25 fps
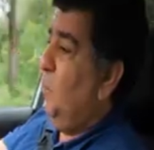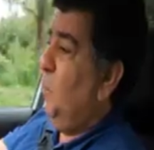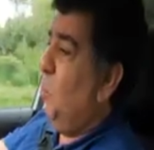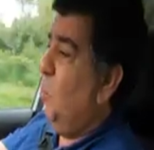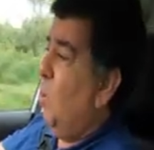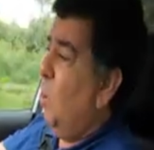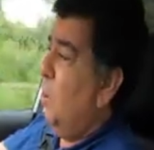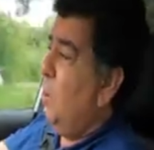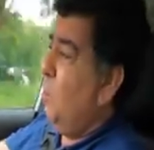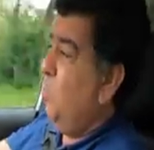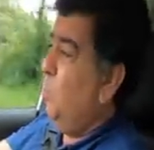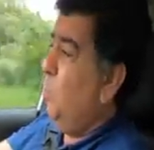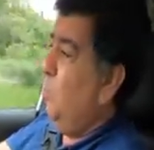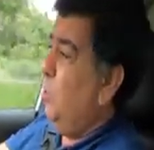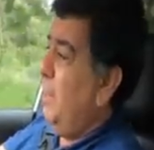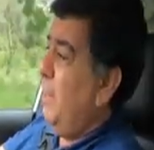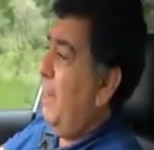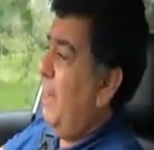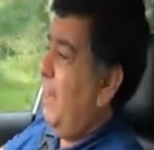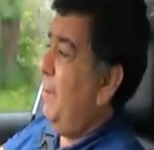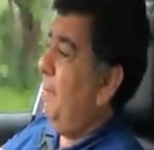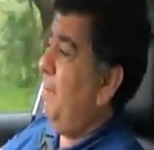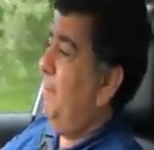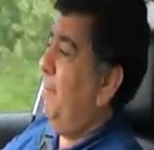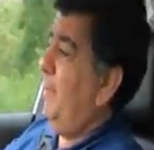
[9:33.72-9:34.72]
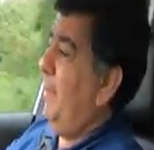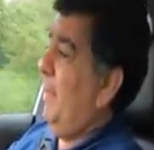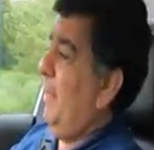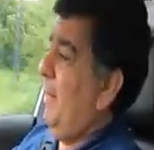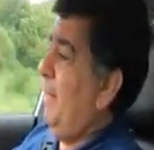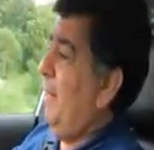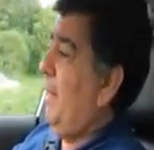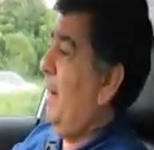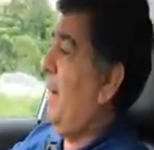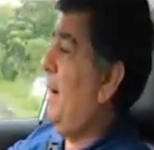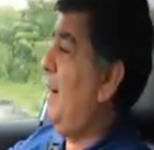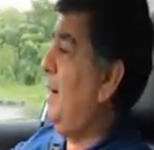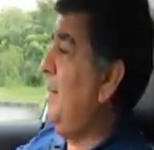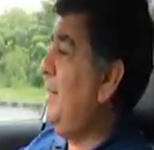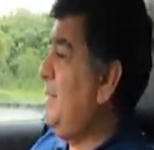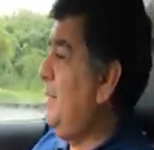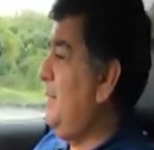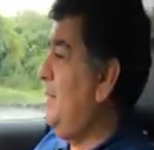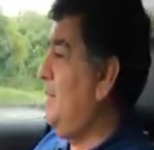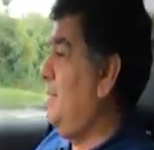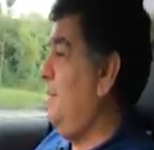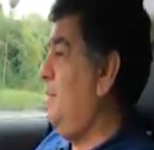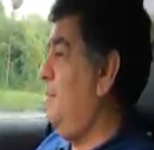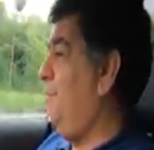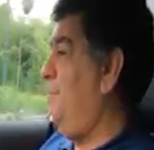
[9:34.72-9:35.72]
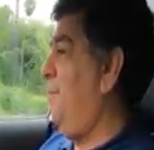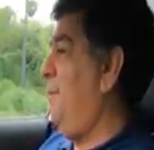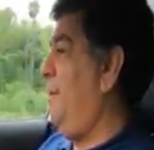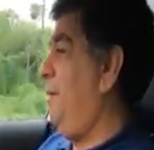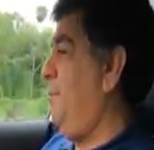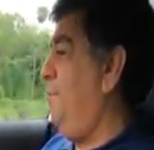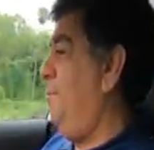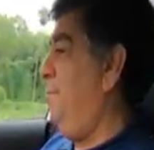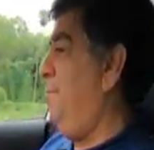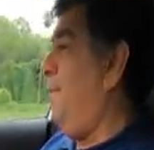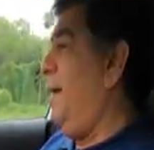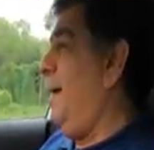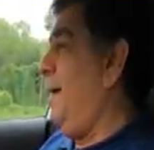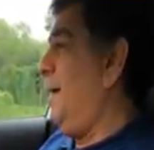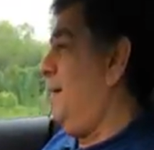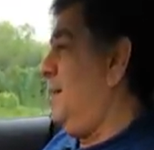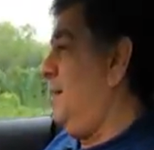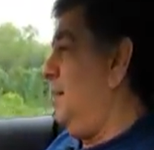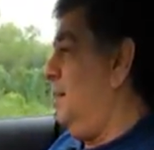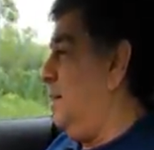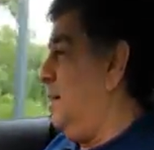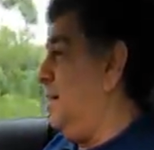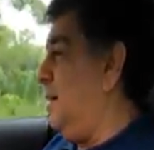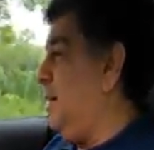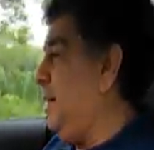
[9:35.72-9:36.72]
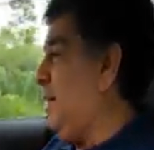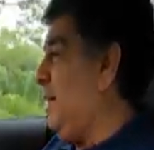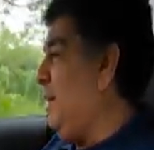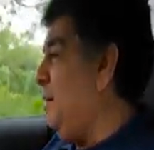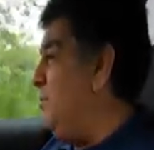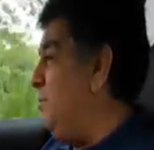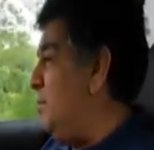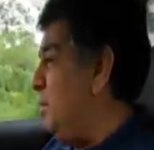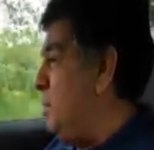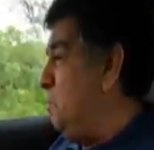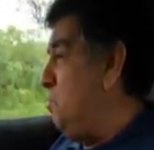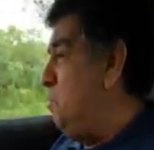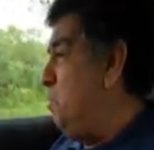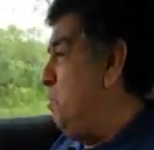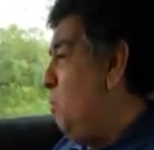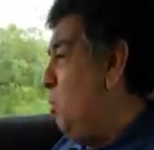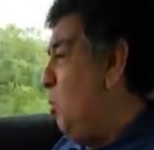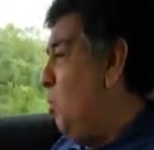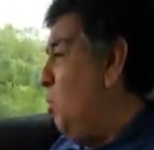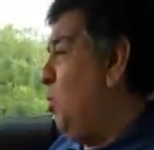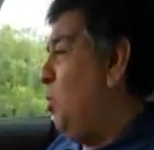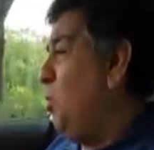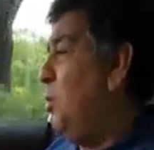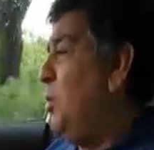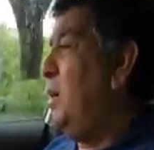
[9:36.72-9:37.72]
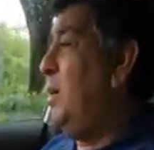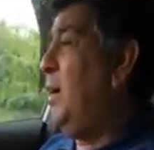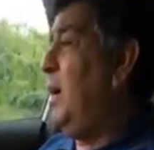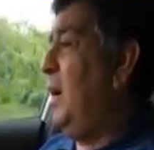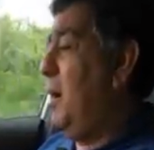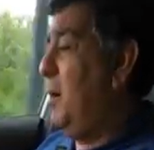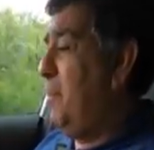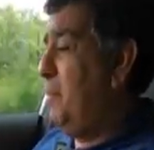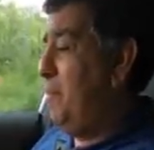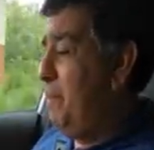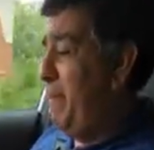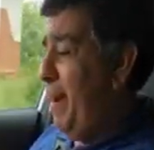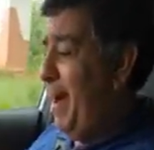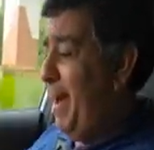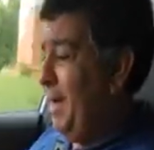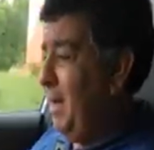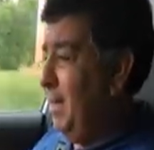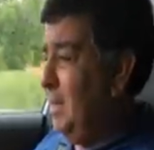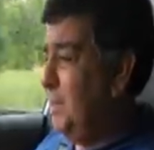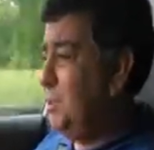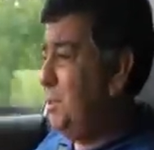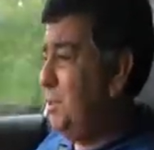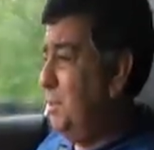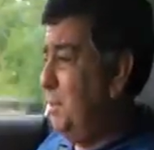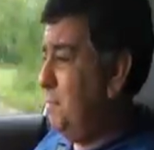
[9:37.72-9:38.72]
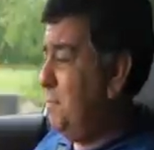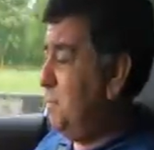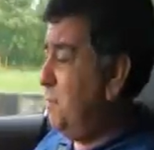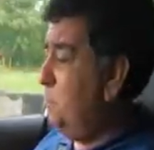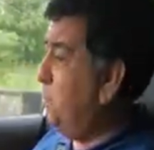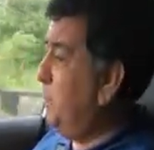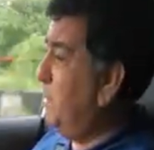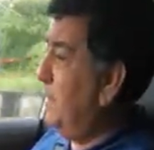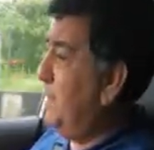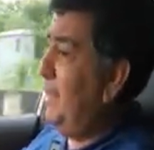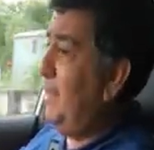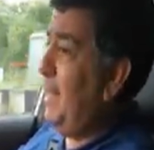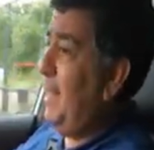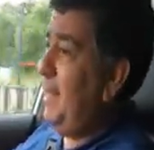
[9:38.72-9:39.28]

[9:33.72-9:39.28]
What would have enhanced the fun factor even more are paddle shifts, but